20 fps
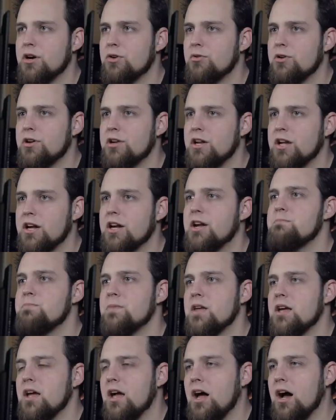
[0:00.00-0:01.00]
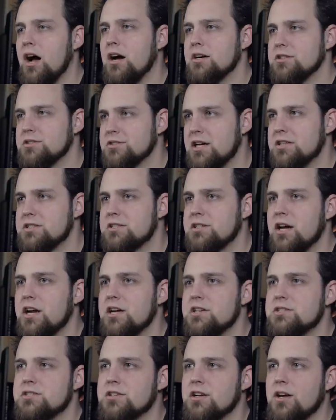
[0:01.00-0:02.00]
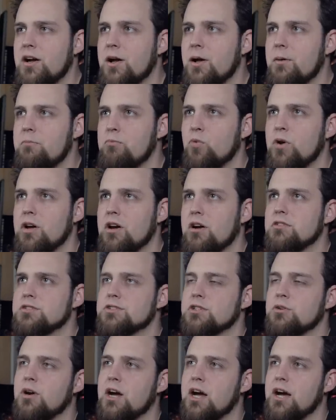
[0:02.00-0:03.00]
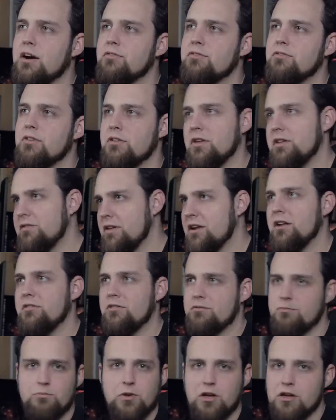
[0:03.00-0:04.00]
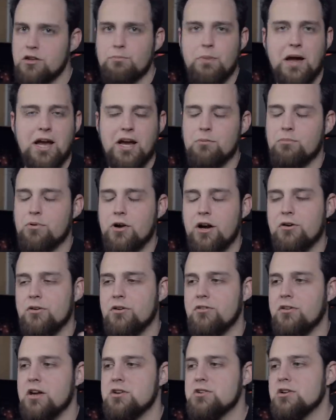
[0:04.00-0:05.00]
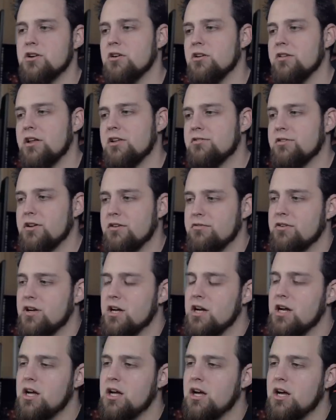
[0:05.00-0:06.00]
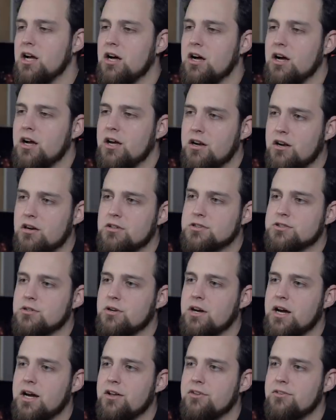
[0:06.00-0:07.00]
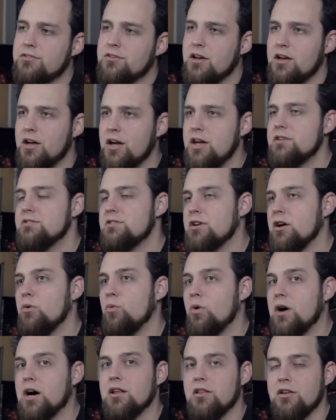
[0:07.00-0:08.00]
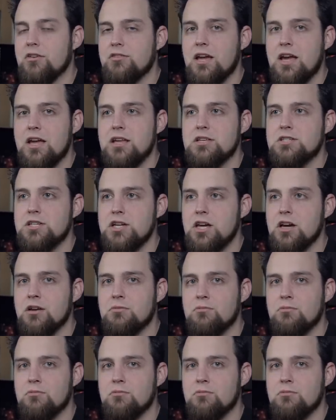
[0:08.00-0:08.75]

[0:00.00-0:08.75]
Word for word: hundred N I C. Uh, so that's nice. Uh, we also have, and that, that has like packet prioritization and all that stuff. Uh, it also has uh, Intel wireless A C